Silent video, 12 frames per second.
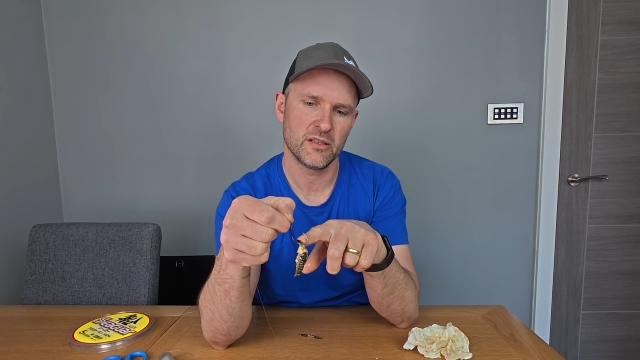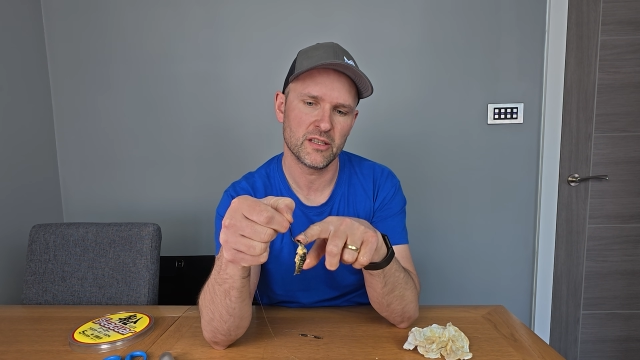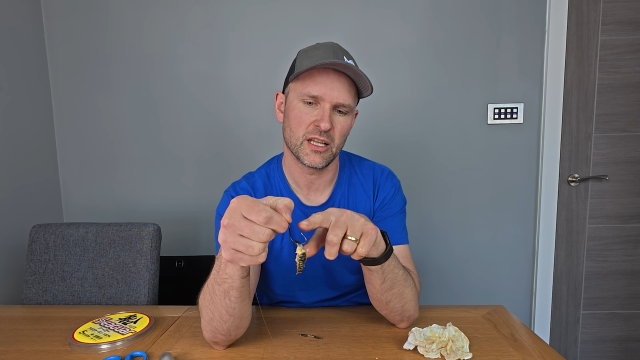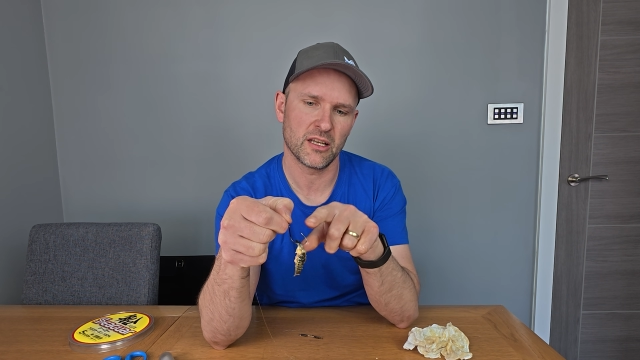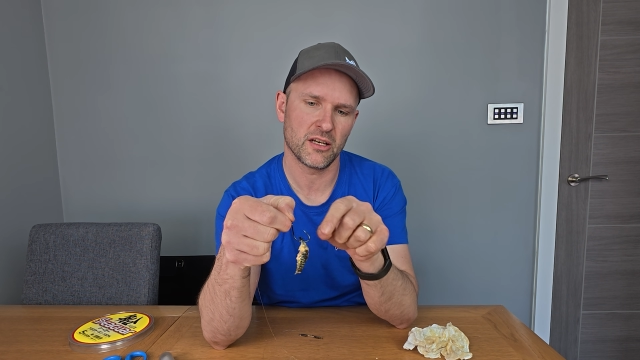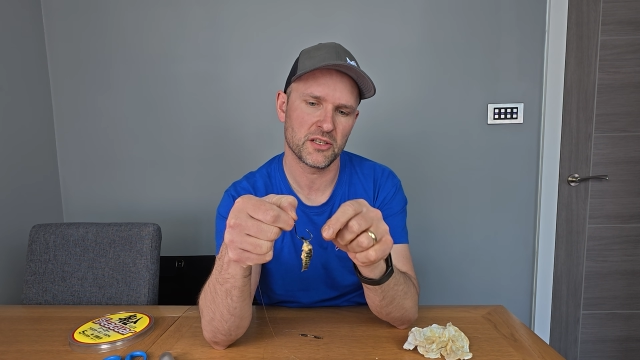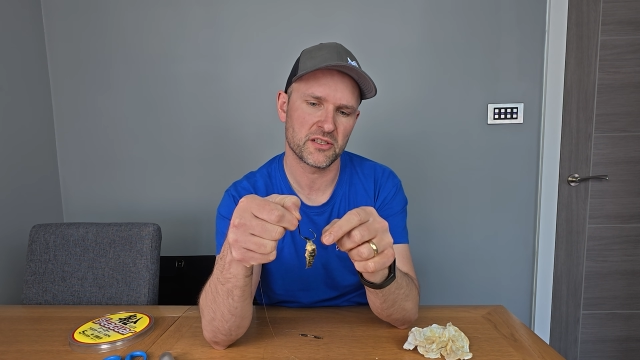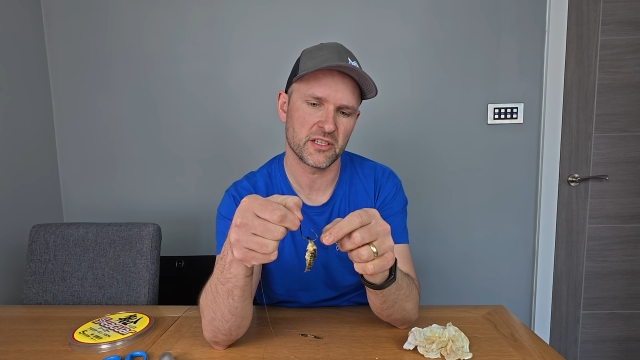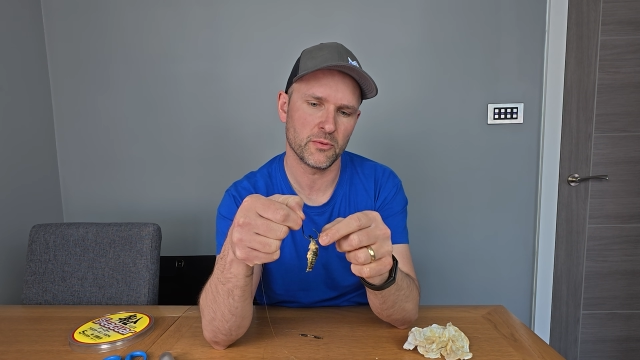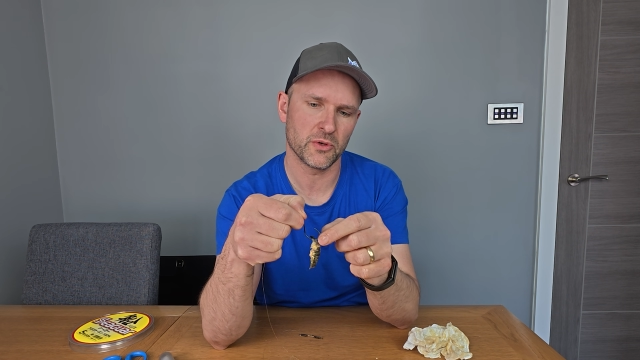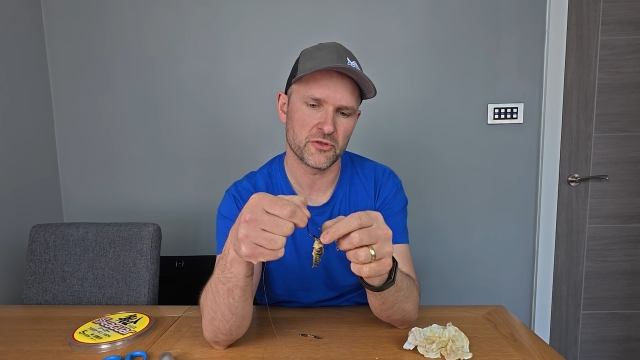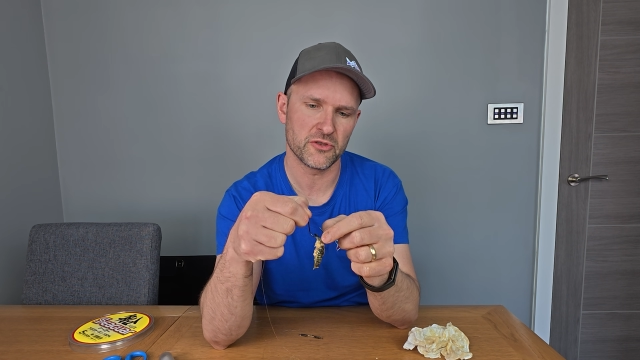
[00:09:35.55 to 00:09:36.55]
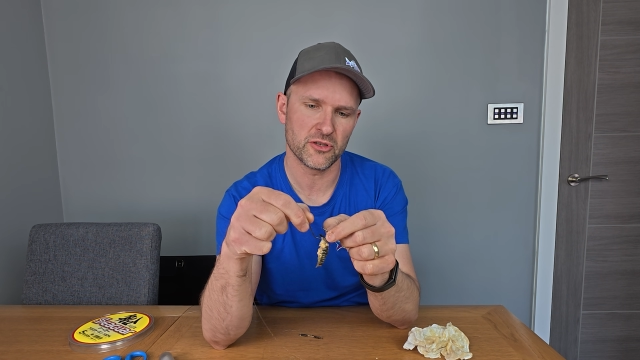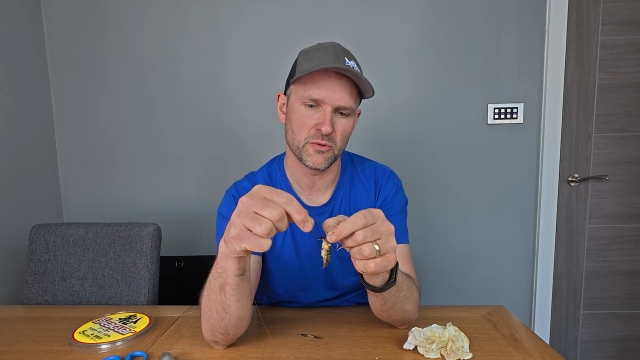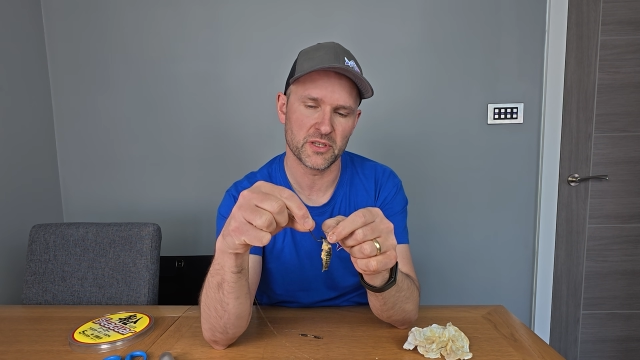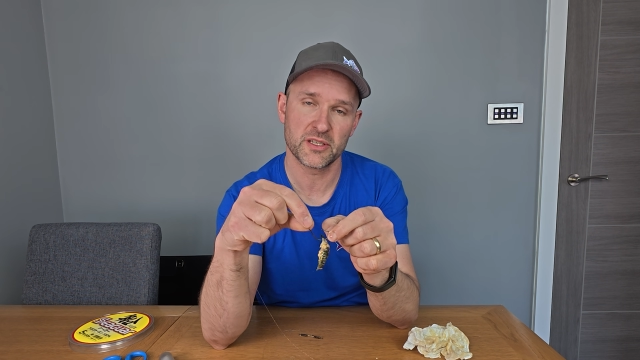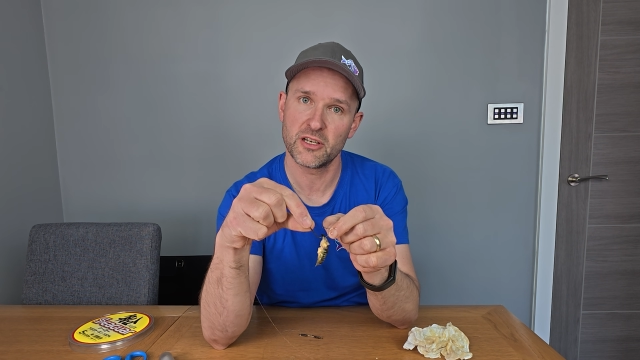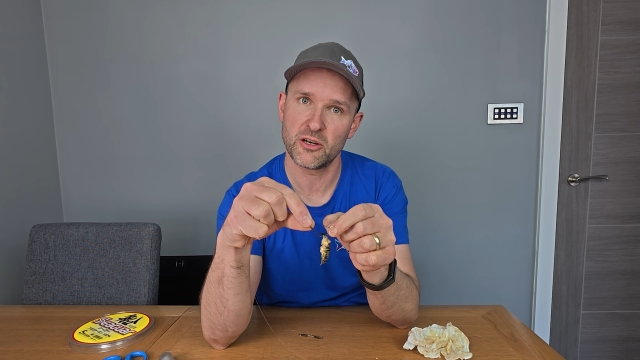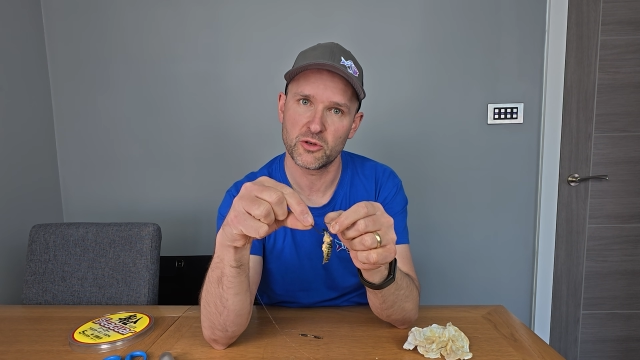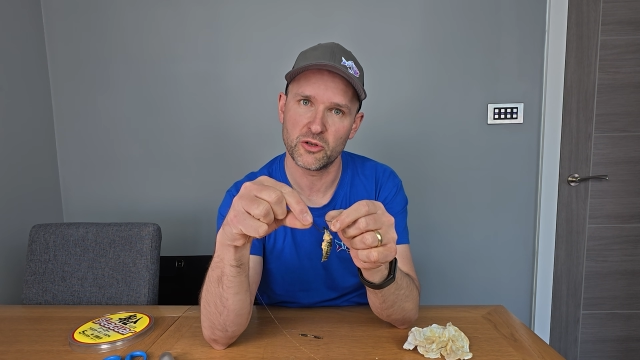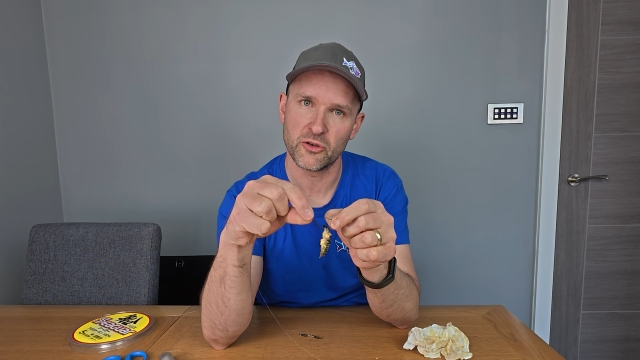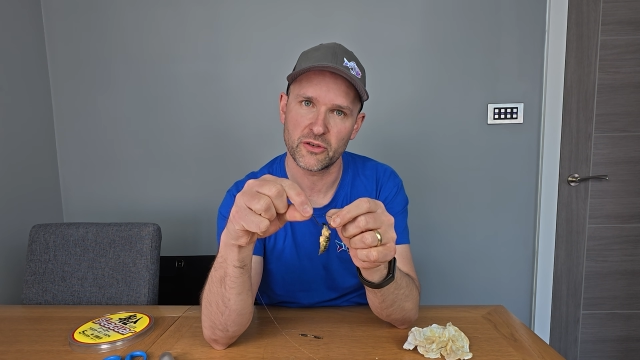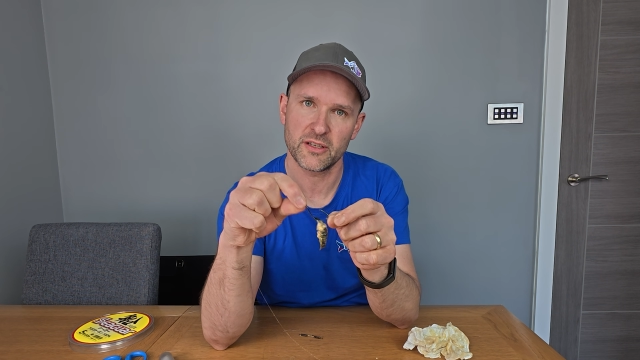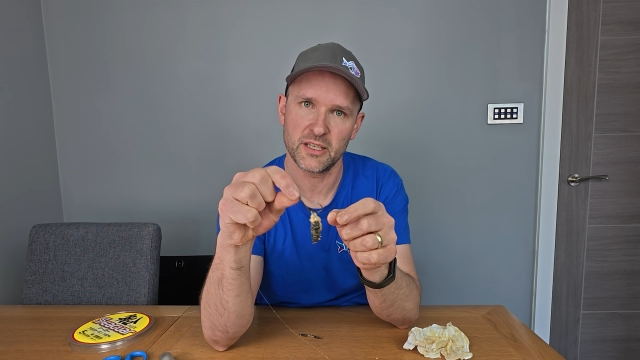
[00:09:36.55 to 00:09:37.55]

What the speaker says: The last thing you want to do with a circle hook